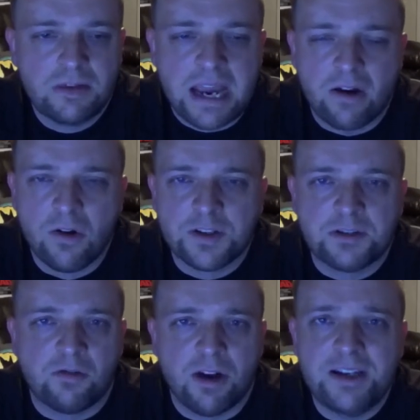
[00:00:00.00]

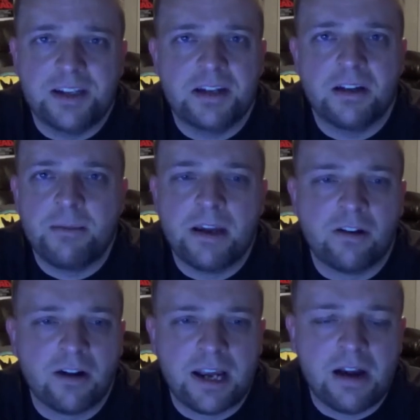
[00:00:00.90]
Carol's crazy. I mean,
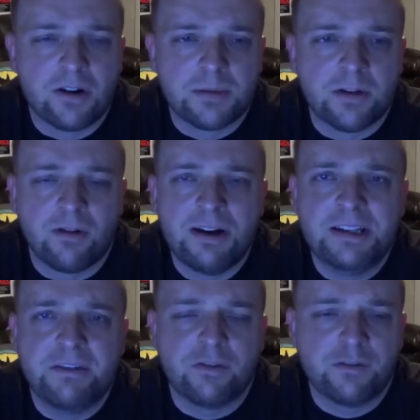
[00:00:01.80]
Carol's been
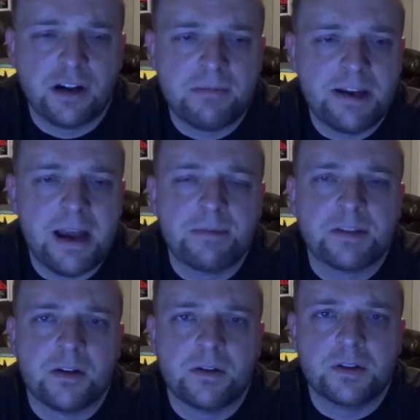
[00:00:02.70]
crazy for freaking many
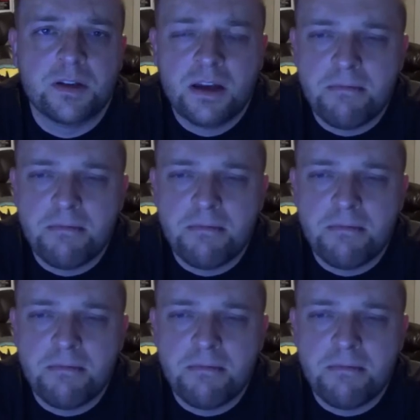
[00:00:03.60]
episodes,